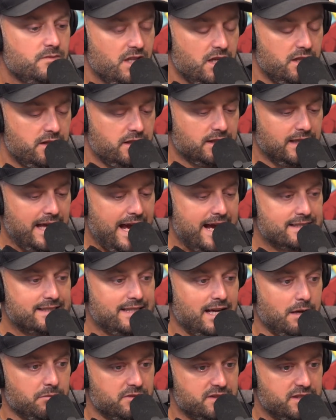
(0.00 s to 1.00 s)
The last
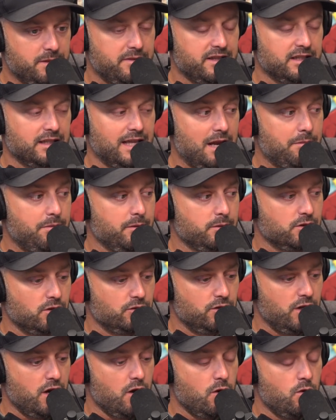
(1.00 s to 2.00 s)
time, something a lot of people don't
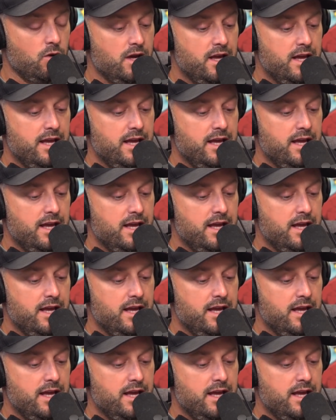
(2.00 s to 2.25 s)
know.